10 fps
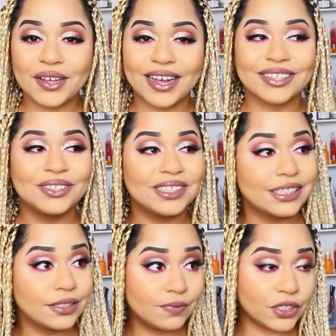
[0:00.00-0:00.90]
guys, so this
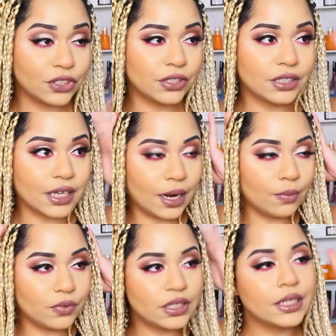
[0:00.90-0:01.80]
is finished look and
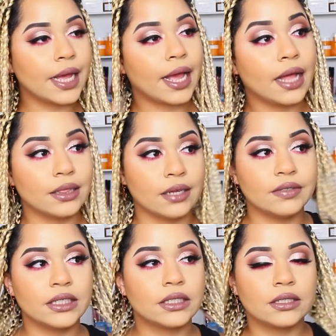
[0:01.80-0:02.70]
I'm really like, I love
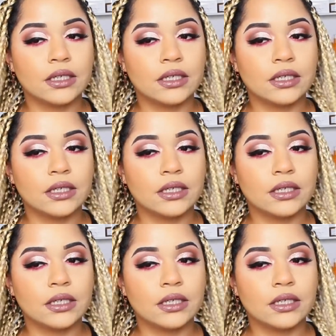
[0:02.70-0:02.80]
it.